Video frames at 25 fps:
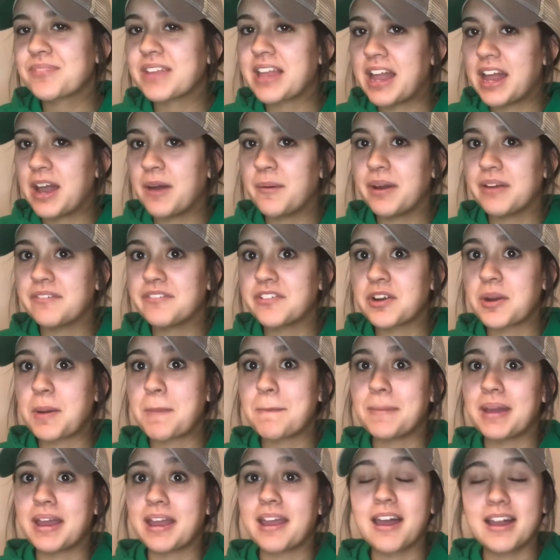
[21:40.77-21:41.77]
However,
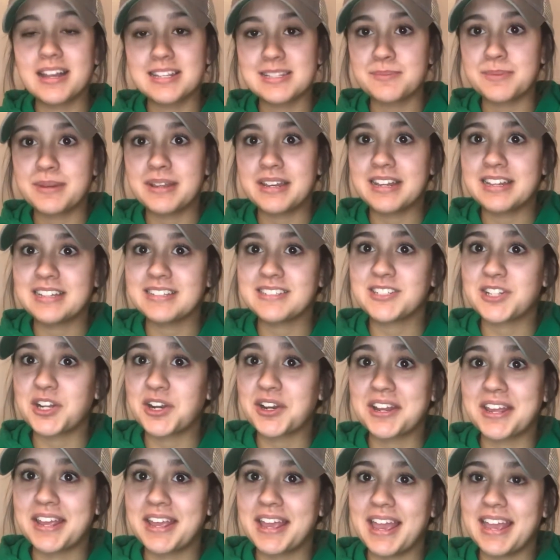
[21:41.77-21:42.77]
my husband is starting